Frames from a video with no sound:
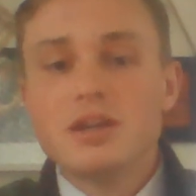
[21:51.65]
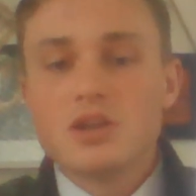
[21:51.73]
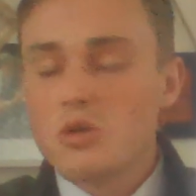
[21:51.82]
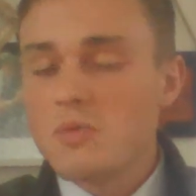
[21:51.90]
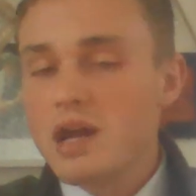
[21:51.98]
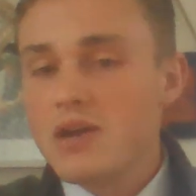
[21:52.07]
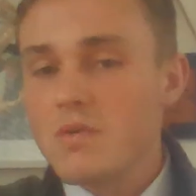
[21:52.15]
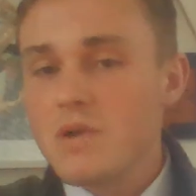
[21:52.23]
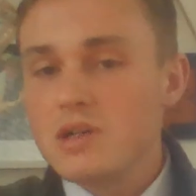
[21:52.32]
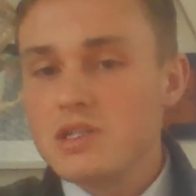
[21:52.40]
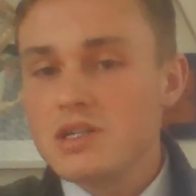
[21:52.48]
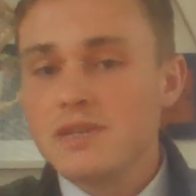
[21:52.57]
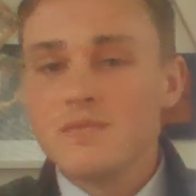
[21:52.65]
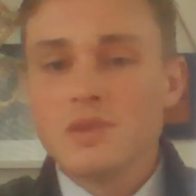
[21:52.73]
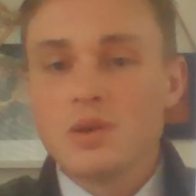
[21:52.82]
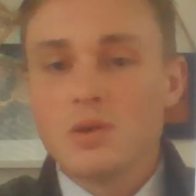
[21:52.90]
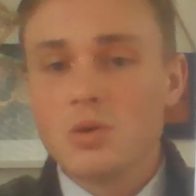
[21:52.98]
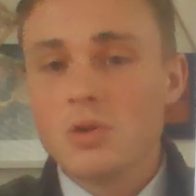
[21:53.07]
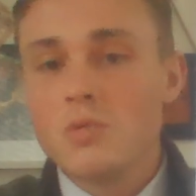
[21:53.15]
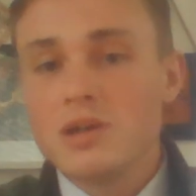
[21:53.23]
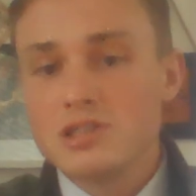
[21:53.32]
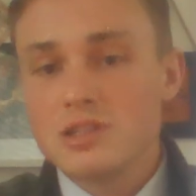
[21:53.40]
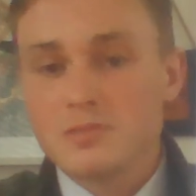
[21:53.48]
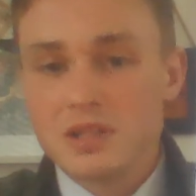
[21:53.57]
Go back and watch it, or
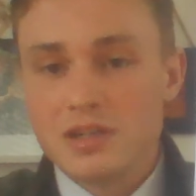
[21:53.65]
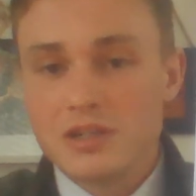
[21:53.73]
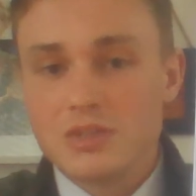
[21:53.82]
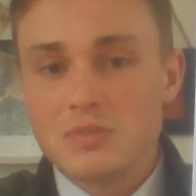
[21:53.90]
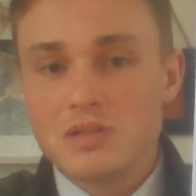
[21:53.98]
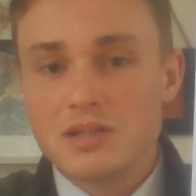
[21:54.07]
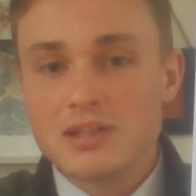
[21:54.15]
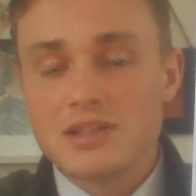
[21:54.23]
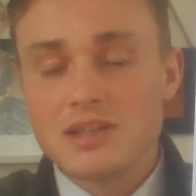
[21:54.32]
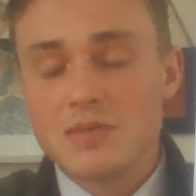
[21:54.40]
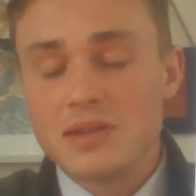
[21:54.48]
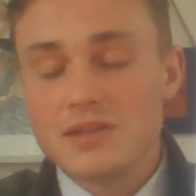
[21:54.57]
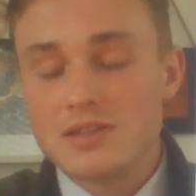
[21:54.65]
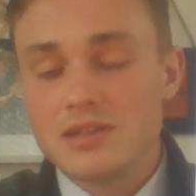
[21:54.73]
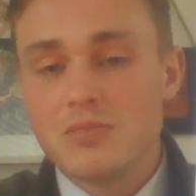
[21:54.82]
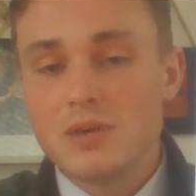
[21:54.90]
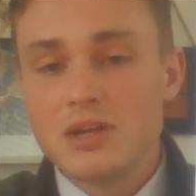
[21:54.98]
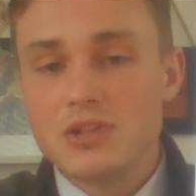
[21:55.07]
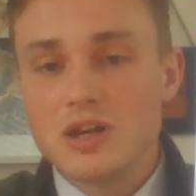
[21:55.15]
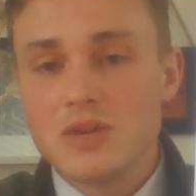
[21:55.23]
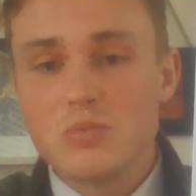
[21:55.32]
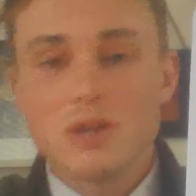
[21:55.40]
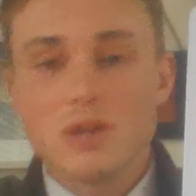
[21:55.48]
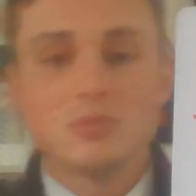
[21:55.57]
watch somebody else because they did a better
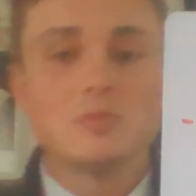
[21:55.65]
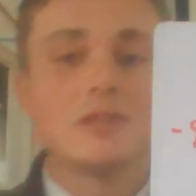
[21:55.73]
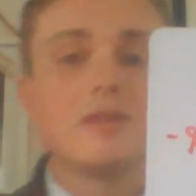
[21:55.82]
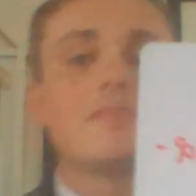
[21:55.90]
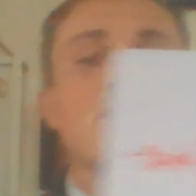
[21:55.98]
job probably.